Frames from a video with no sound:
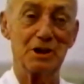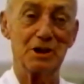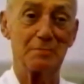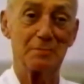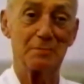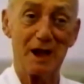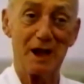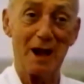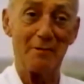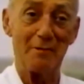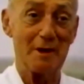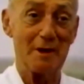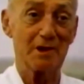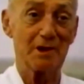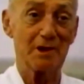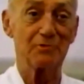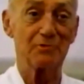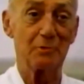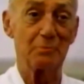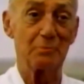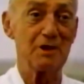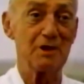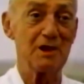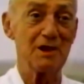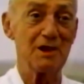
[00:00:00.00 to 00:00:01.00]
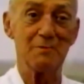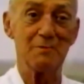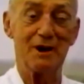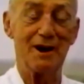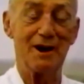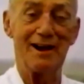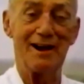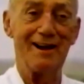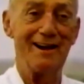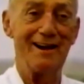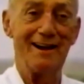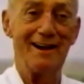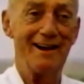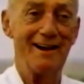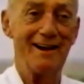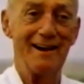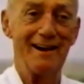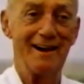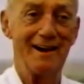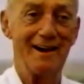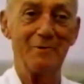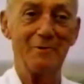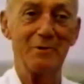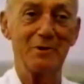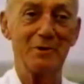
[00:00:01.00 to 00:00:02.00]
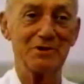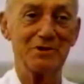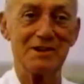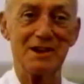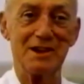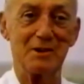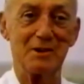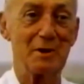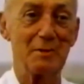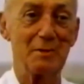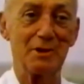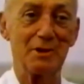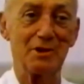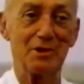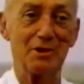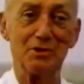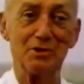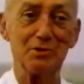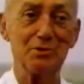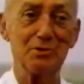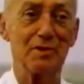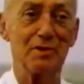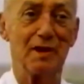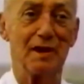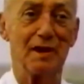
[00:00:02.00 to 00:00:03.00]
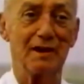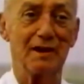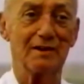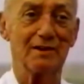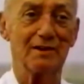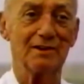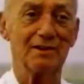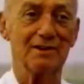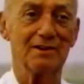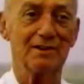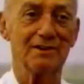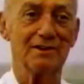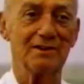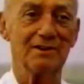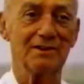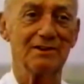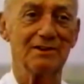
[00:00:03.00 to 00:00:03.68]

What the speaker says: after which they can reveal the information without consequences.